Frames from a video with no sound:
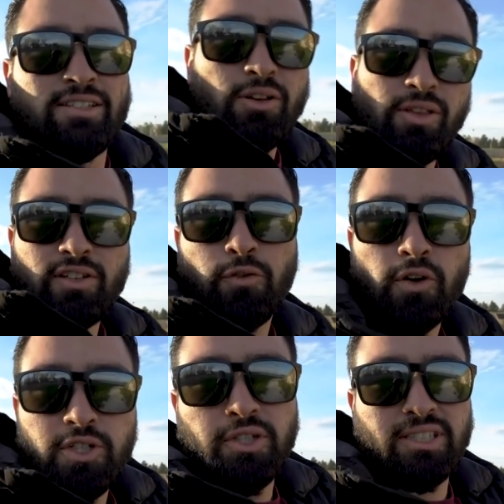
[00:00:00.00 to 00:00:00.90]
So this
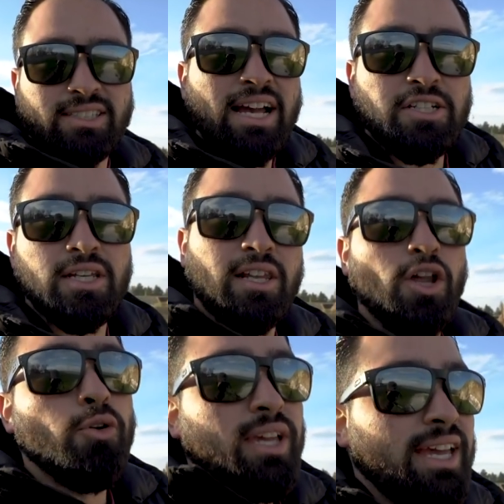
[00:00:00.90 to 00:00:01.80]
fortress is actually
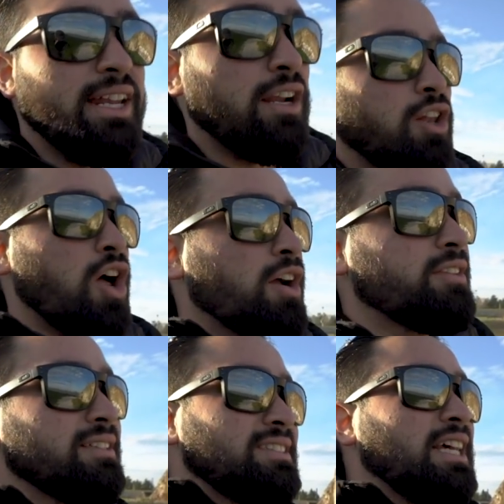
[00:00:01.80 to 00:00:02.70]
located along
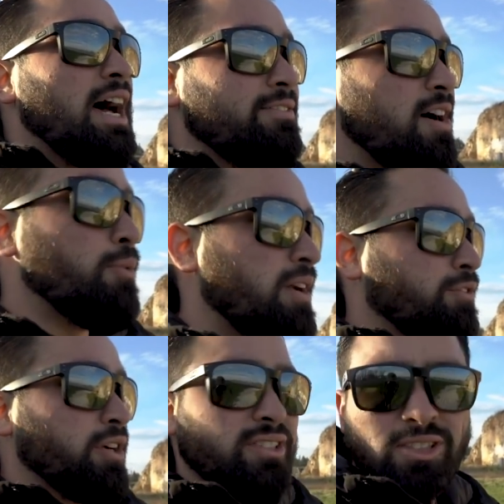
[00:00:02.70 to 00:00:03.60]
the Sava
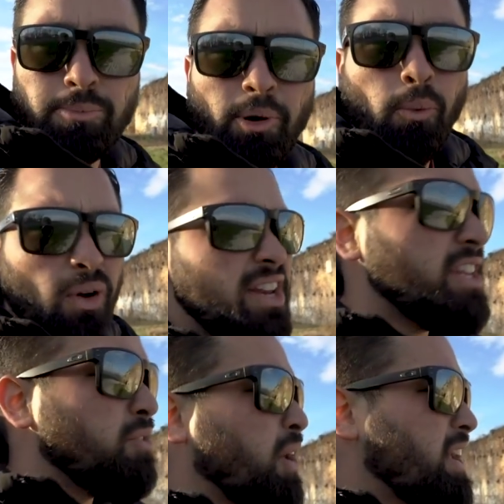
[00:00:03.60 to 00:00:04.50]
River. It's super
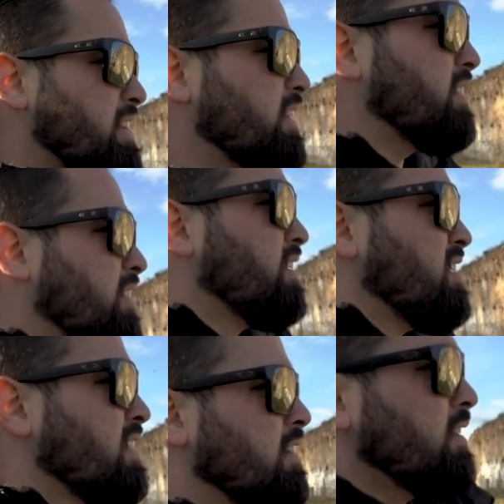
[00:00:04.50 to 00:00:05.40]
windy right here,
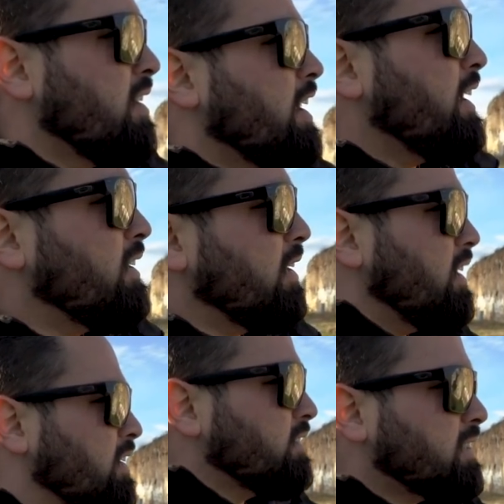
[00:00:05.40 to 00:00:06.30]
and
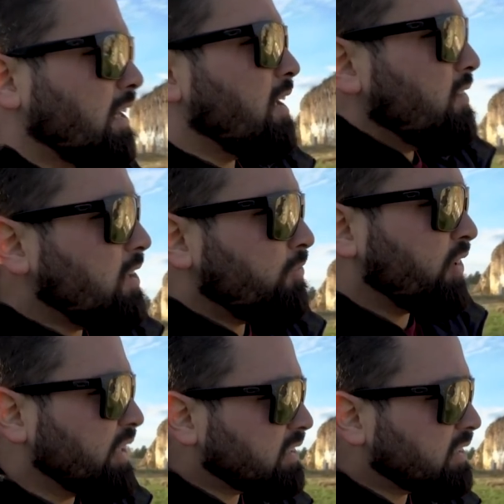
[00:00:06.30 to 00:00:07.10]
it looks a lot different.